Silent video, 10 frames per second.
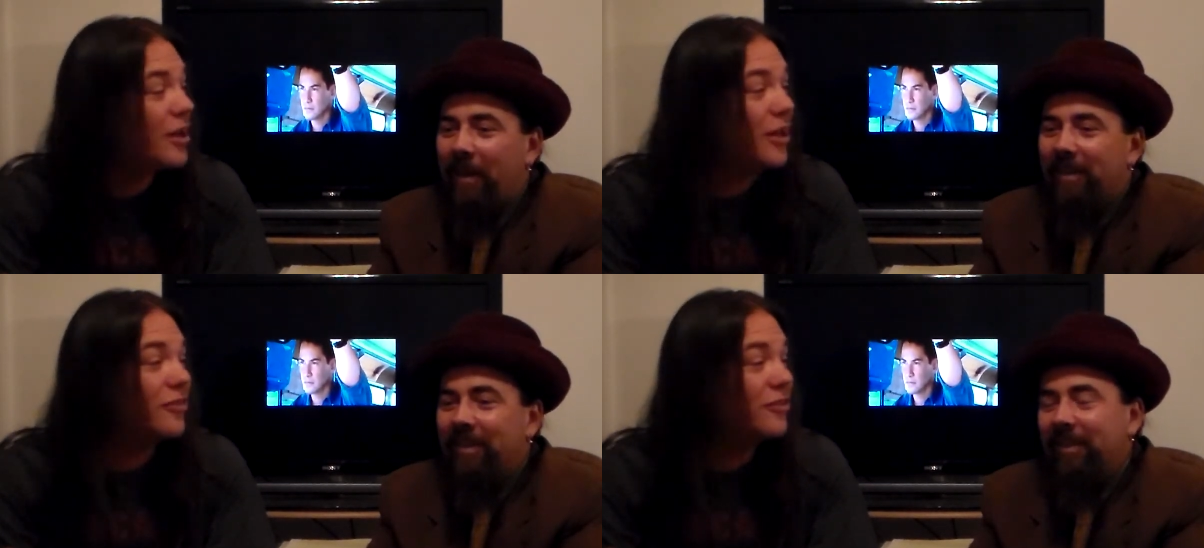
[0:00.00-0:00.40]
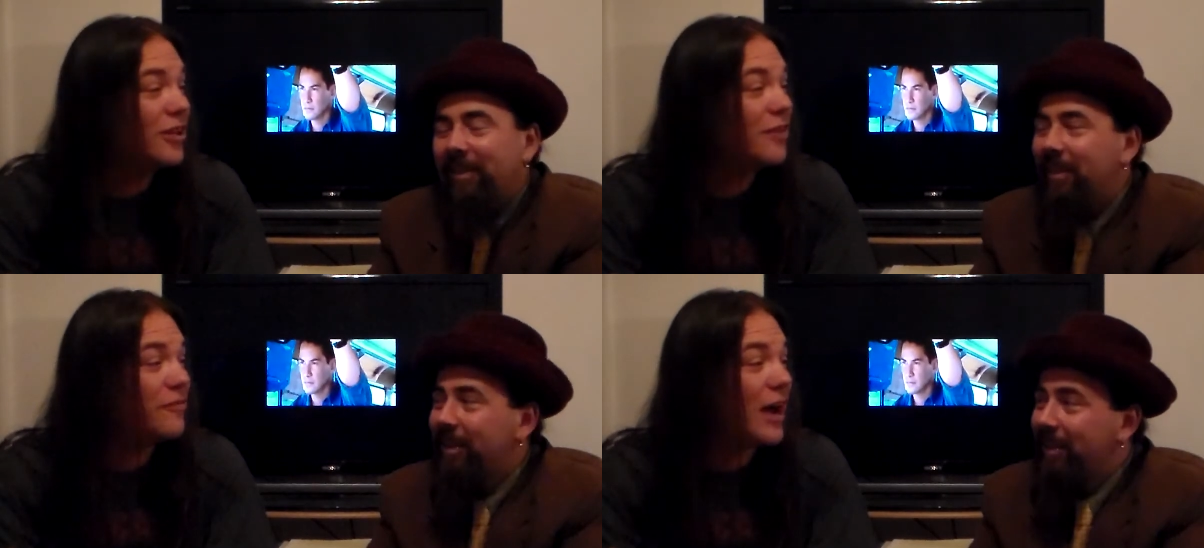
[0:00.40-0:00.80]
Speaker 1: He's
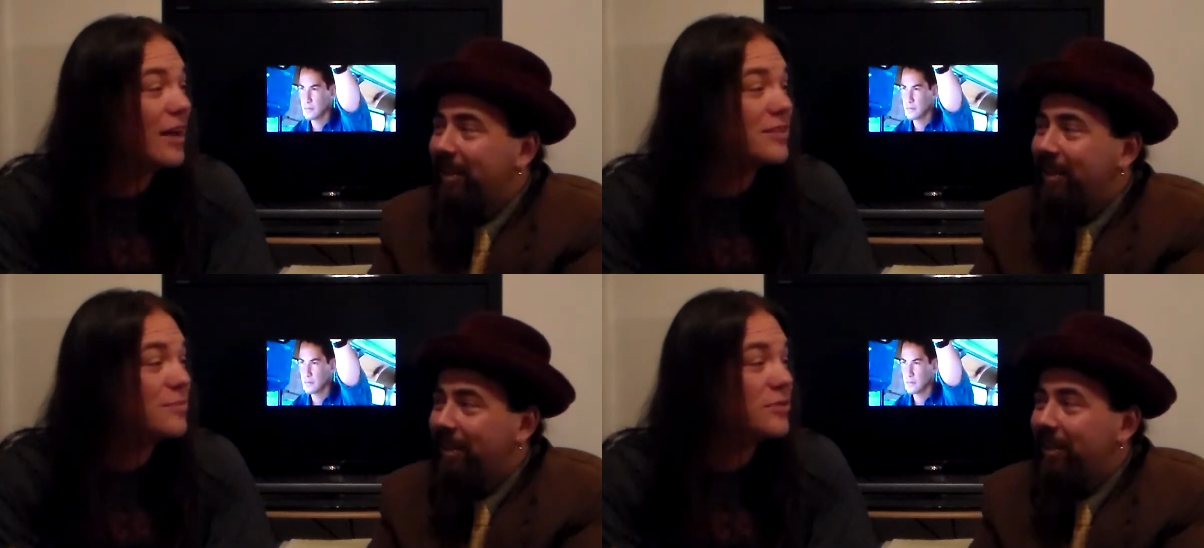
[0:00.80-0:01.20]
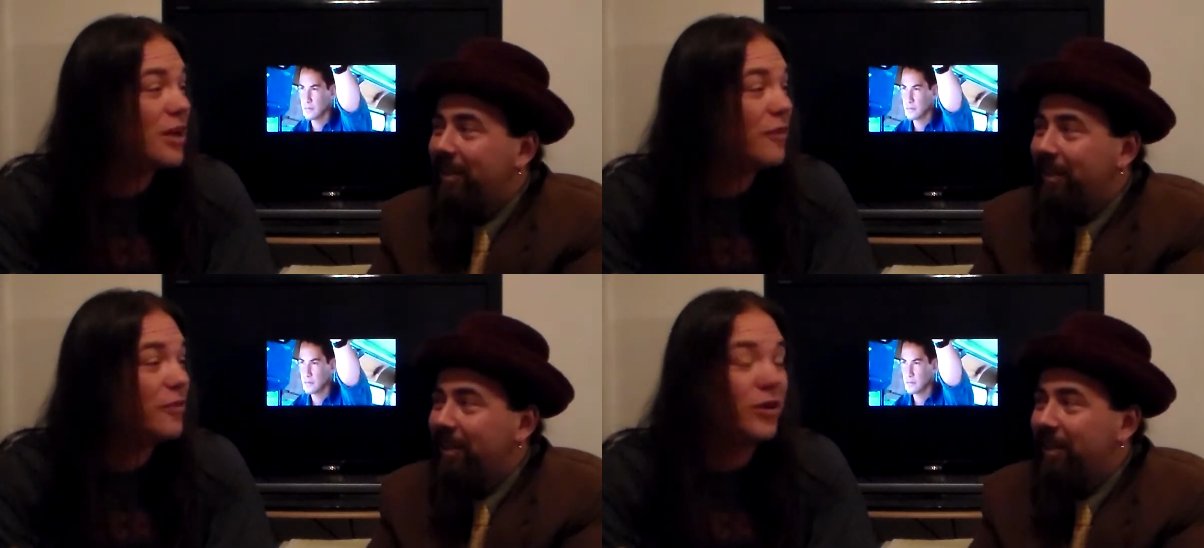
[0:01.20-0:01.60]
He finds
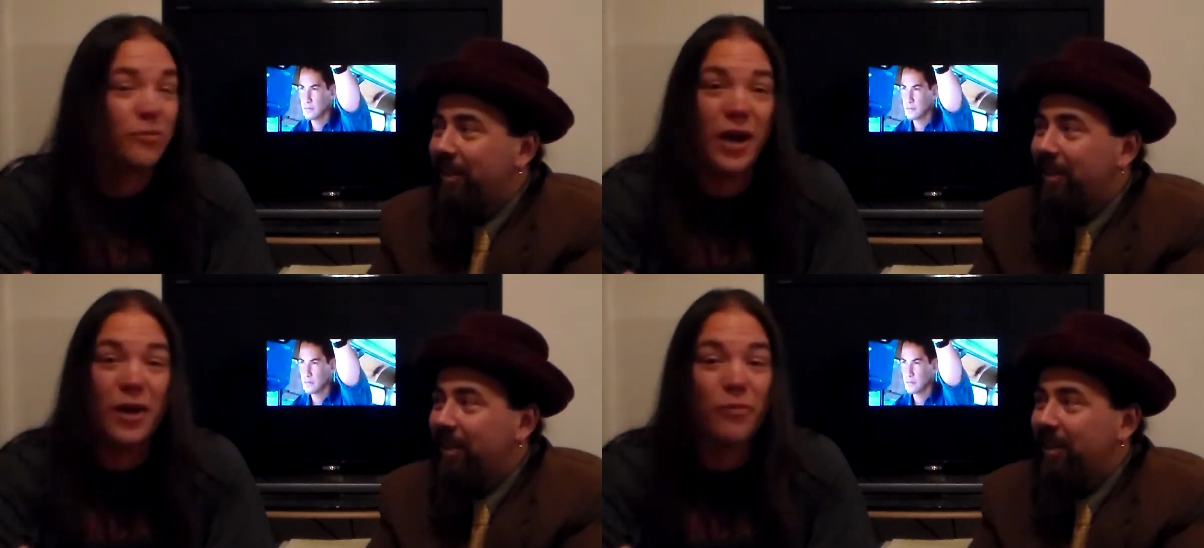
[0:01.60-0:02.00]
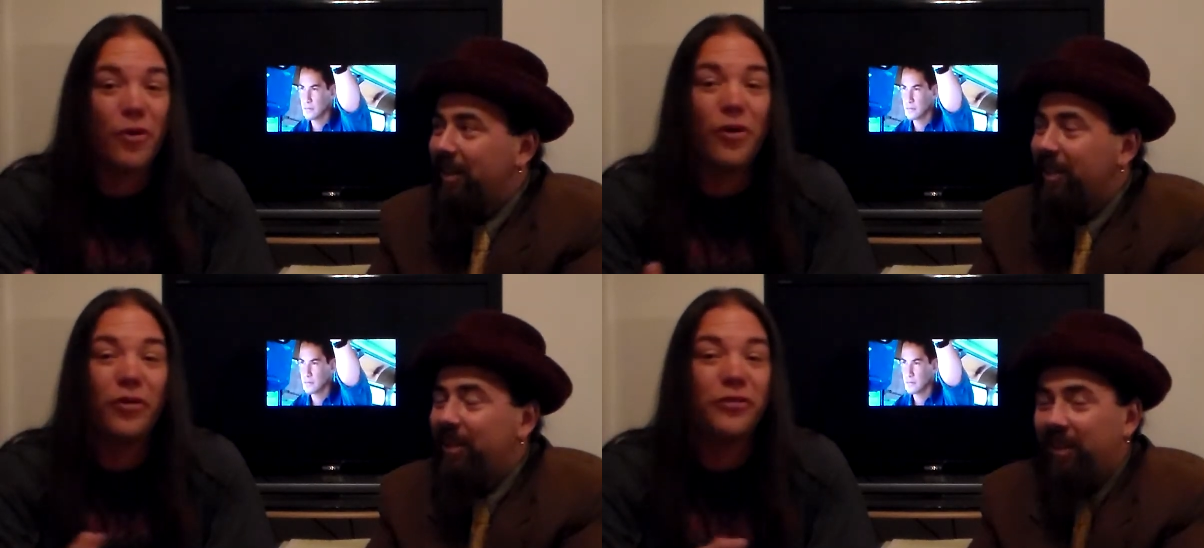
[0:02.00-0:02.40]
himself in great
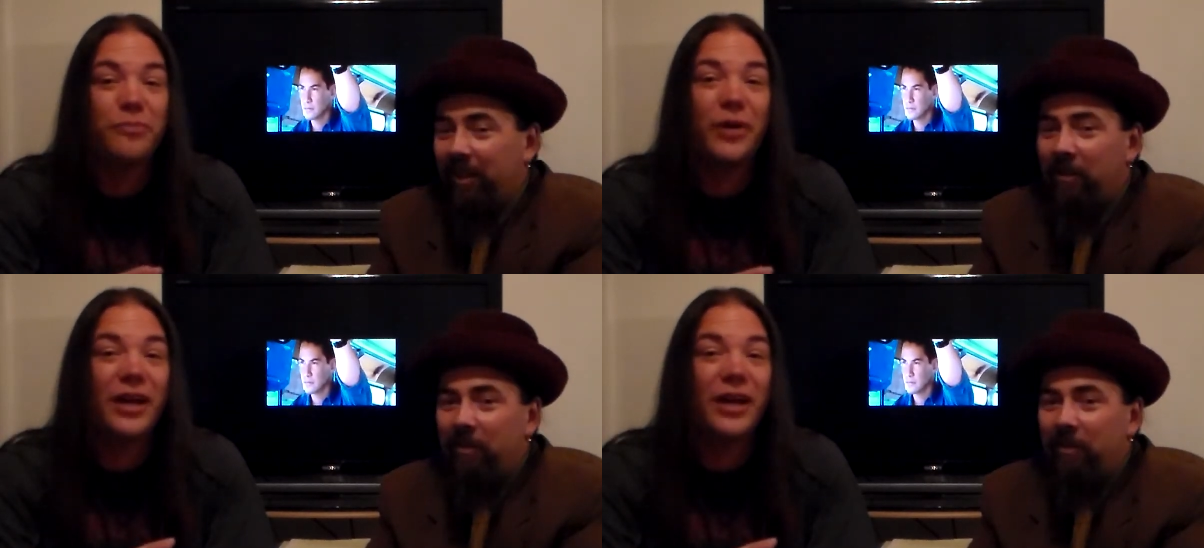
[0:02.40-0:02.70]
roles, yep.